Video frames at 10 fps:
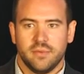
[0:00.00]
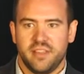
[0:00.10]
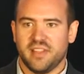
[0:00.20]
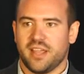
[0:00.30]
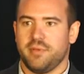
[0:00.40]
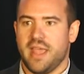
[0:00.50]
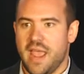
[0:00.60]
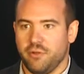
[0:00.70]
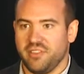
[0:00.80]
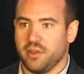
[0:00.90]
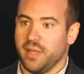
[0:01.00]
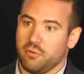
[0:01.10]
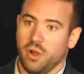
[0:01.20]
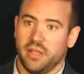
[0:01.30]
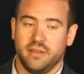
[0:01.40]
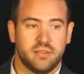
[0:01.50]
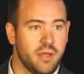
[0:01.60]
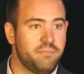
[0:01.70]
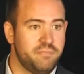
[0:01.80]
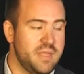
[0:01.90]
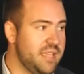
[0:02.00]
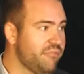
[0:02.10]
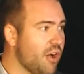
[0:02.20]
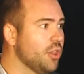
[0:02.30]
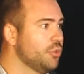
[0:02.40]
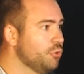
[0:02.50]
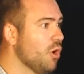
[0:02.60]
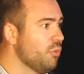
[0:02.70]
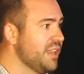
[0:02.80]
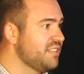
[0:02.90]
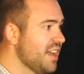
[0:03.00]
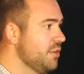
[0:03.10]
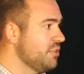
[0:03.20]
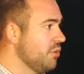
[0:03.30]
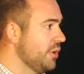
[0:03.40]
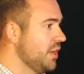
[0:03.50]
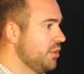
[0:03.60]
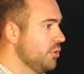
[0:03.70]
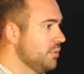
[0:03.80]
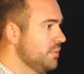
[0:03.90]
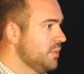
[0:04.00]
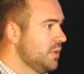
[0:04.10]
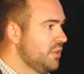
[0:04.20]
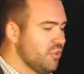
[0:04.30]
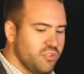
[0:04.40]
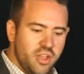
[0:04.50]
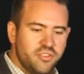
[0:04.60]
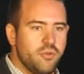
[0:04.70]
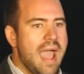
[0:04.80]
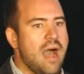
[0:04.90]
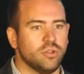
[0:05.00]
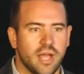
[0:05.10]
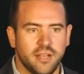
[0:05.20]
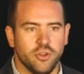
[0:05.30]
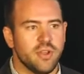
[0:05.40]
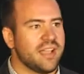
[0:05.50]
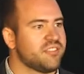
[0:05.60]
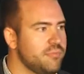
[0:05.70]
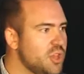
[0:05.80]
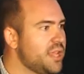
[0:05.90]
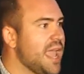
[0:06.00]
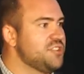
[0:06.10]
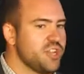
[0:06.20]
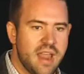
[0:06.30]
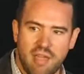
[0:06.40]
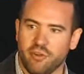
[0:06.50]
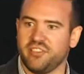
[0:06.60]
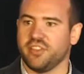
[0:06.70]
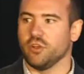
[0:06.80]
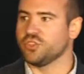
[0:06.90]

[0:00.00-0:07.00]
He's not going to be angry. He's going to be like, well, he followed through on what he said he was going to do. So as long as you outline your next communication every single